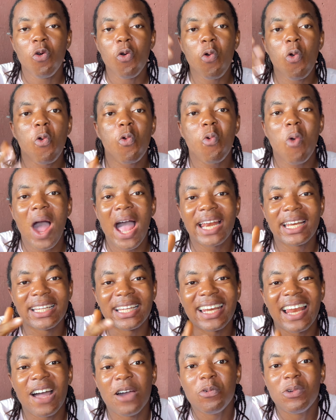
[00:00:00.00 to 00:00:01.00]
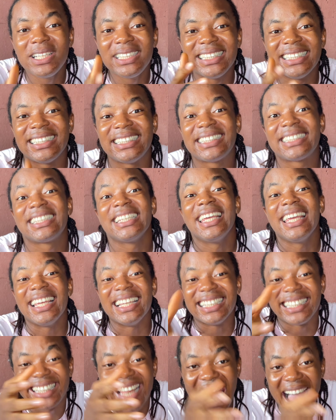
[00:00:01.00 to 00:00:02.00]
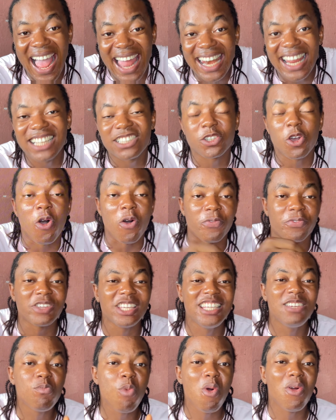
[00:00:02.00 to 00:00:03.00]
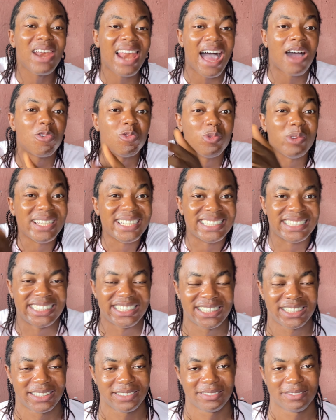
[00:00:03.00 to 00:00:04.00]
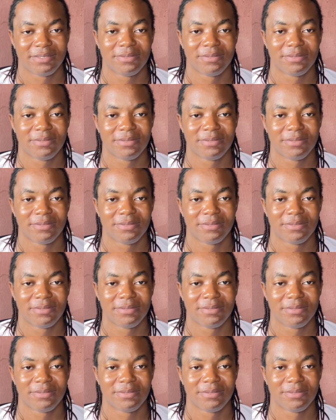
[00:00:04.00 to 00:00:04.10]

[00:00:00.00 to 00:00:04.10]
Ukwuani language is a dialect of Igbo language.